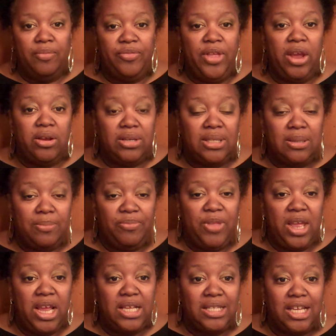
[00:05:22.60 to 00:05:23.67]
There are some
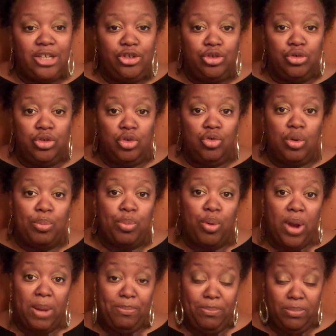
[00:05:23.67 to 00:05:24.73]
things that you do to
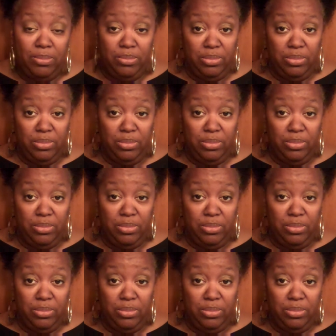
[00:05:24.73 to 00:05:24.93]
prep